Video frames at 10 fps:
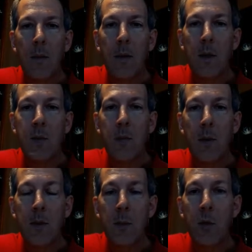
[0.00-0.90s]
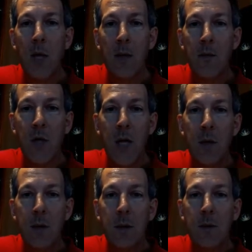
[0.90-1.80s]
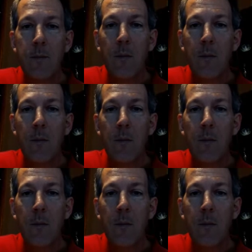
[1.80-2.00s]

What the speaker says: does produce objective changes.